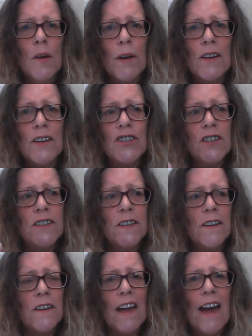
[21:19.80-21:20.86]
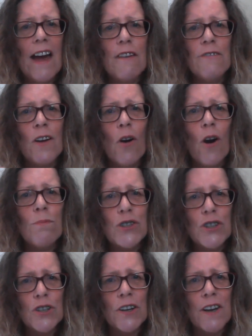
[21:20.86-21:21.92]
because you didn't have an
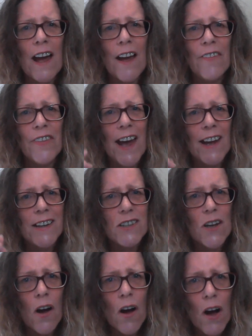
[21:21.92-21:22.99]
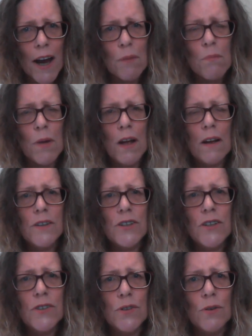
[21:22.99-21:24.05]
option at that time
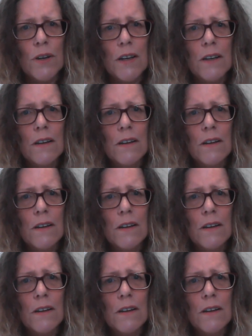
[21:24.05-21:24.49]
to do it.